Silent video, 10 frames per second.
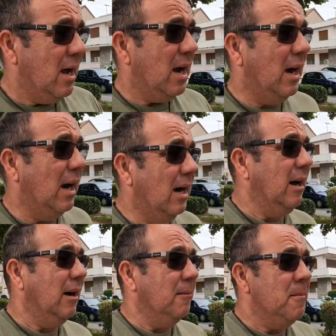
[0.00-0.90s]

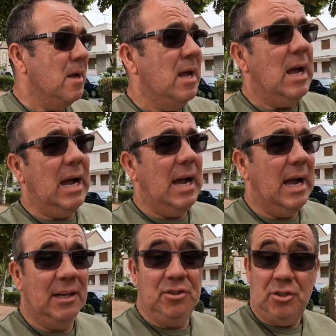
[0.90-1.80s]

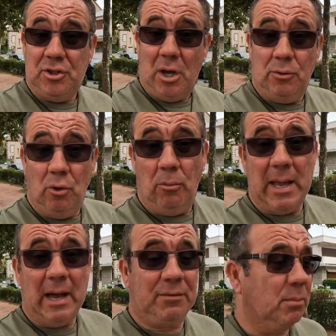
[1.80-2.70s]
and you don't
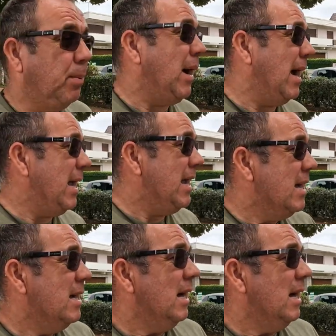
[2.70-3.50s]
normally have to pay,